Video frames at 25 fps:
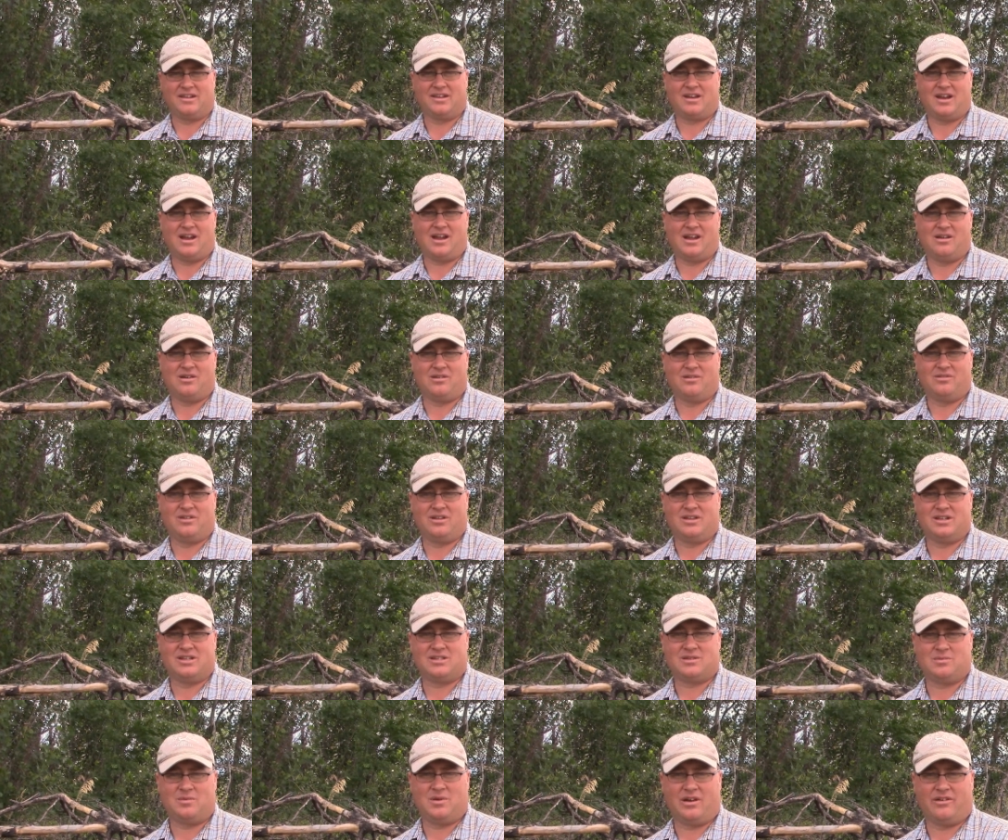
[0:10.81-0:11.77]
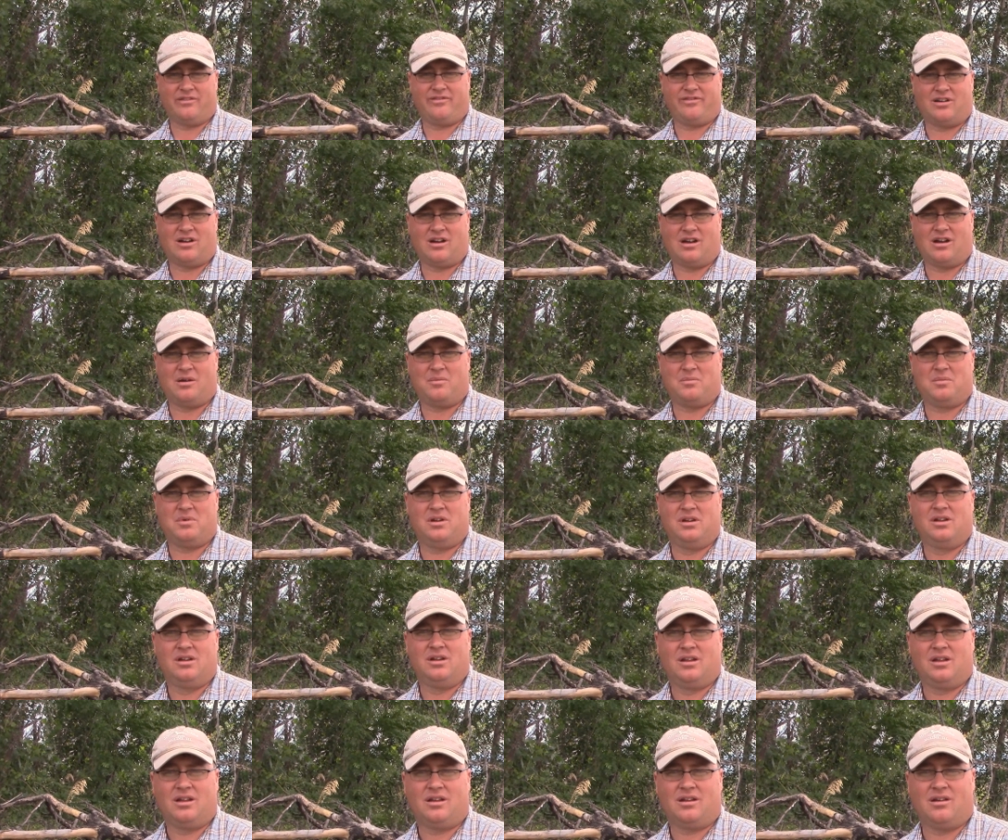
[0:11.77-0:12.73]
and I own Isabelle Farm
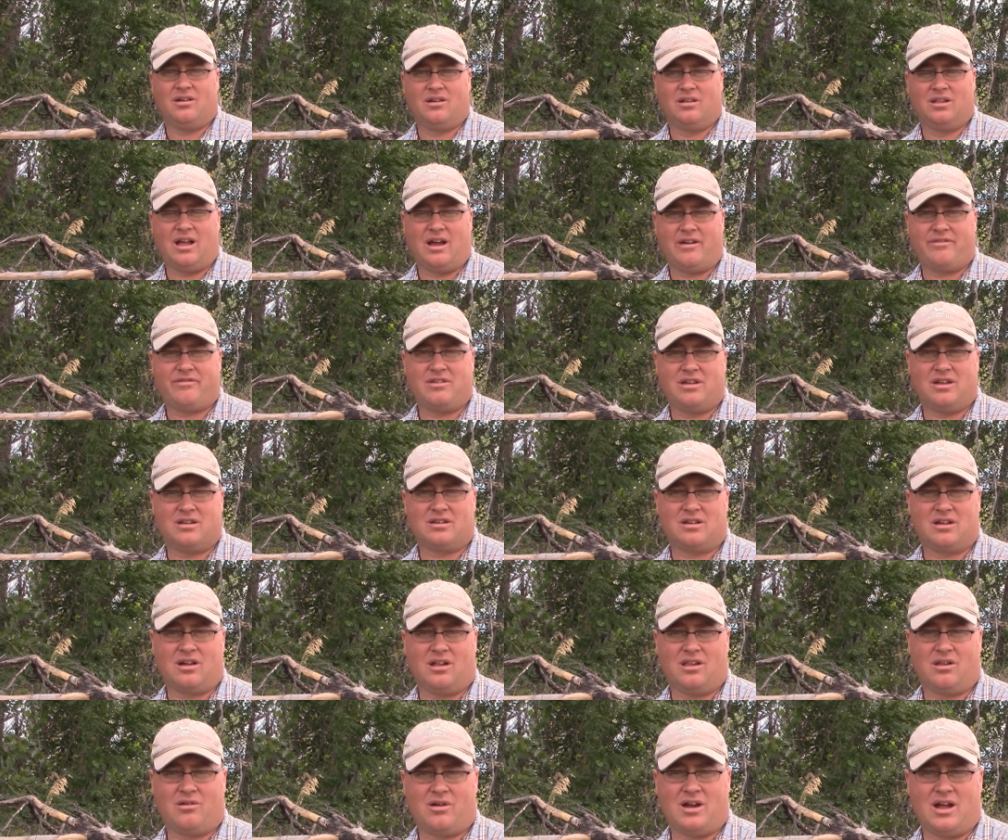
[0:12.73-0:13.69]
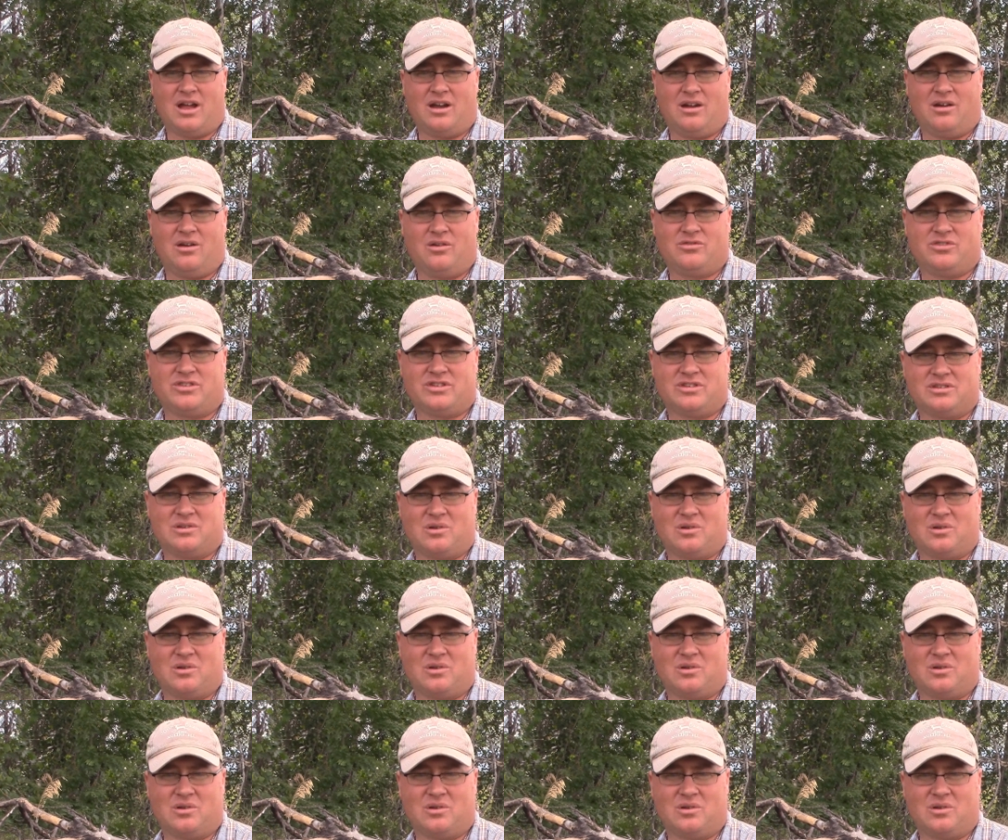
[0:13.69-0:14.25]
here in Lafayette, Colorado, just